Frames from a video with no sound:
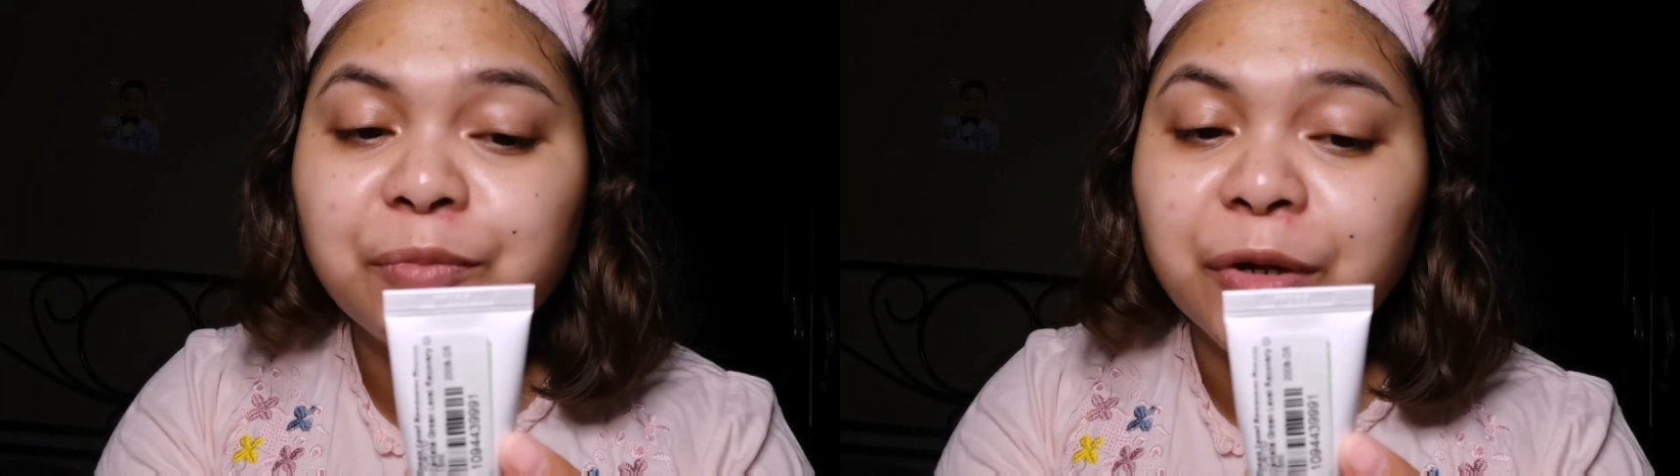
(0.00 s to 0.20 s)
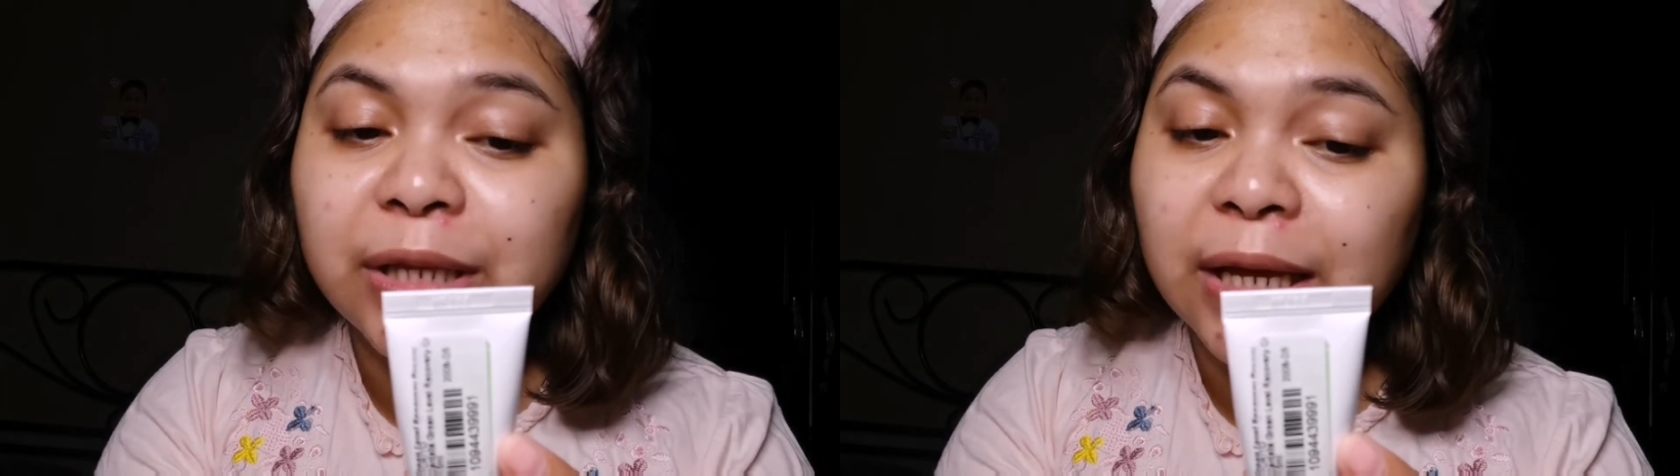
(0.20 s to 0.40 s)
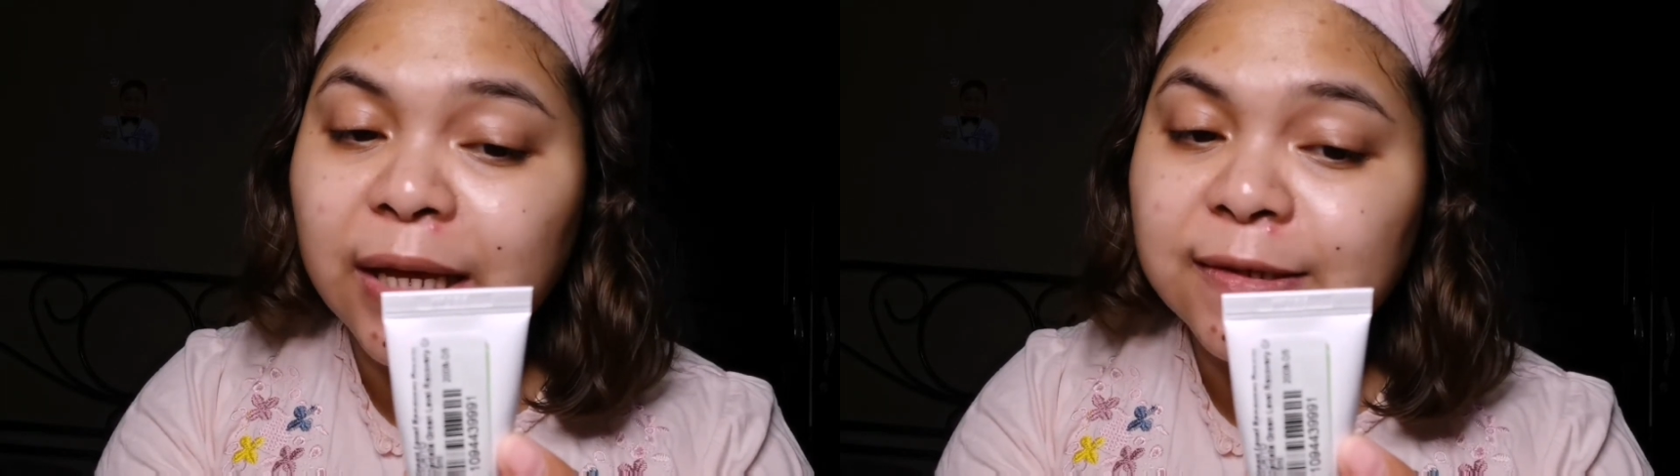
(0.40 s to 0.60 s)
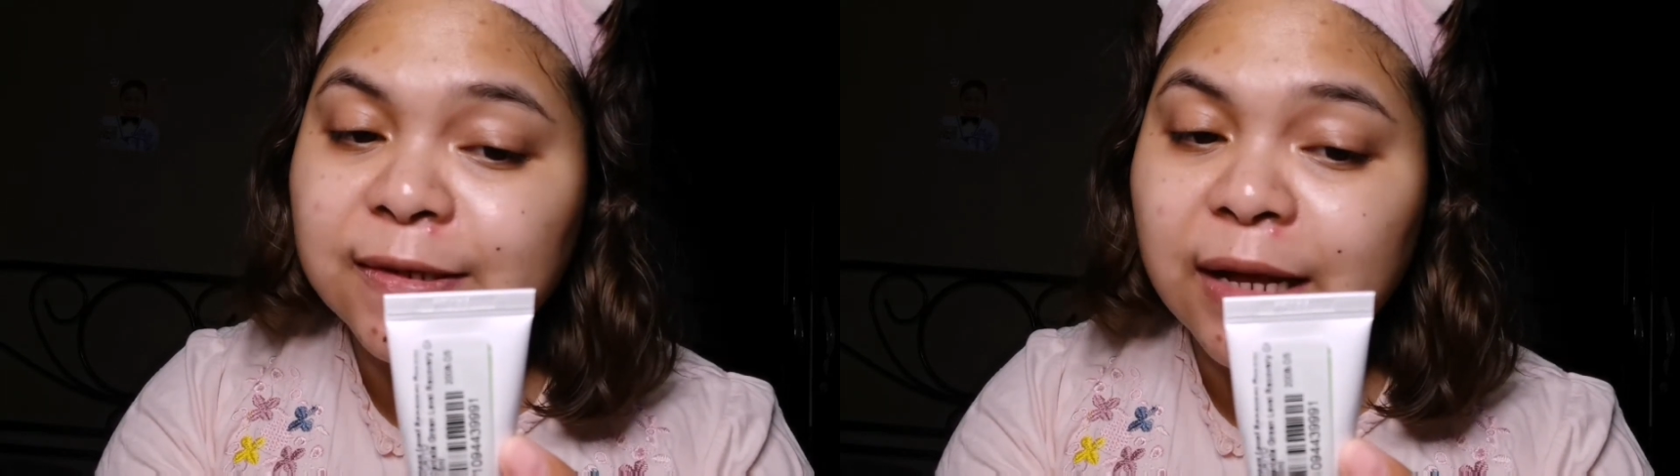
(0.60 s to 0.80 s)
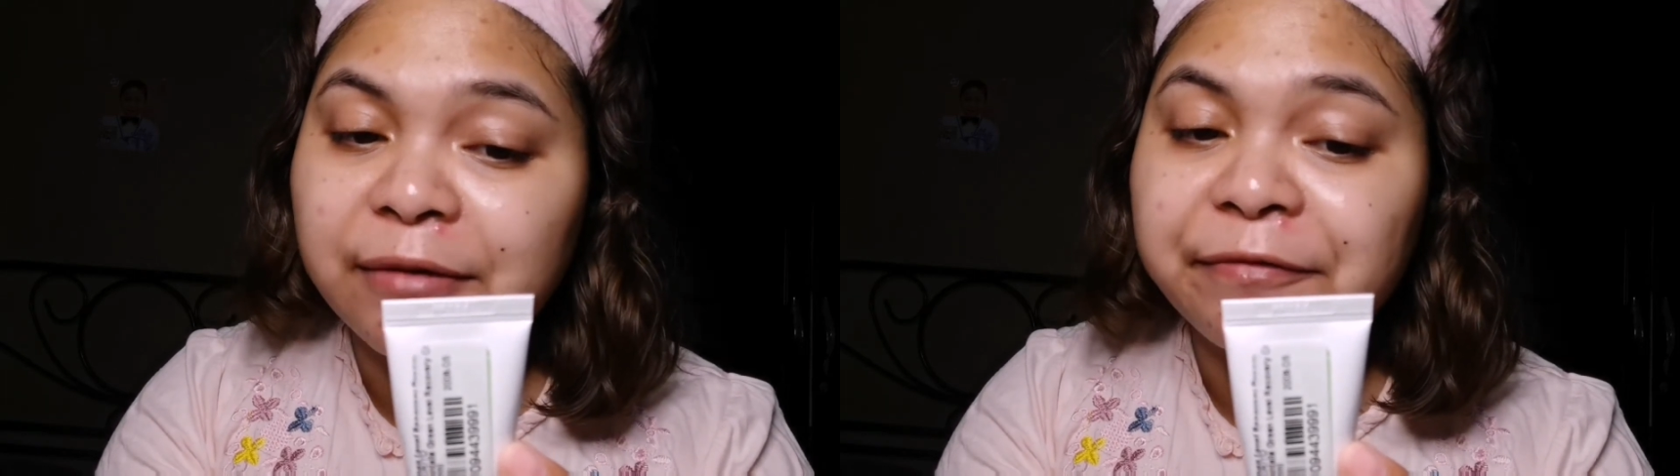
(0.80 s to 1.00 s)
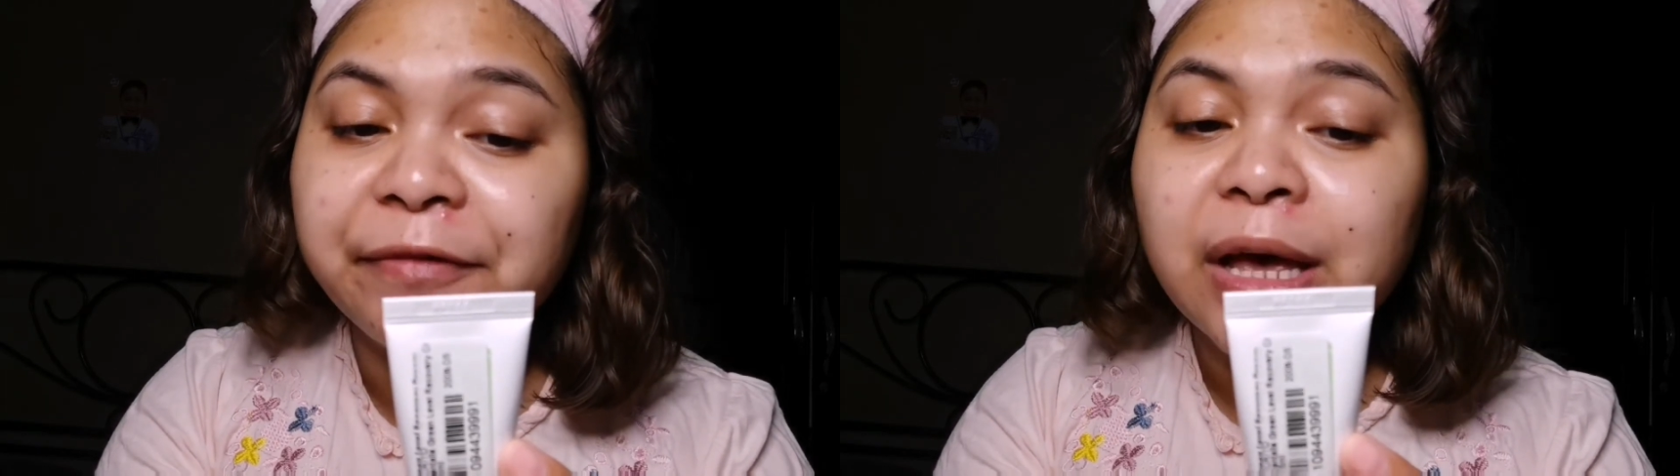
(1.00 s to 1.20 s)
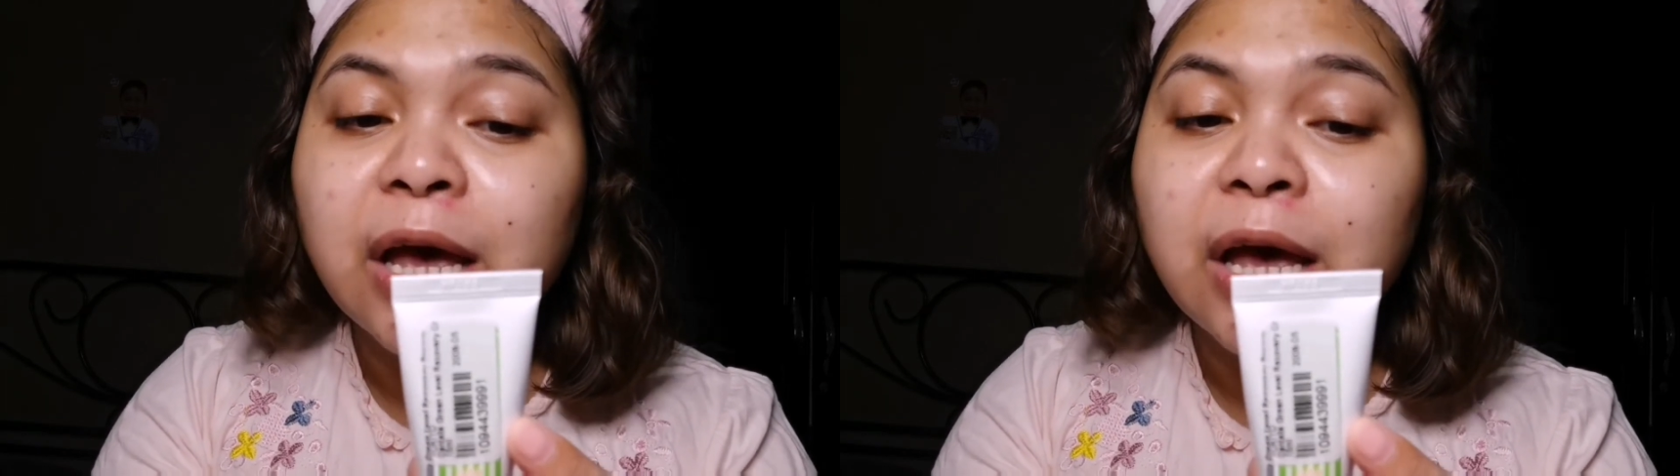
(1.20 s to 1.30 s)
to protect itself.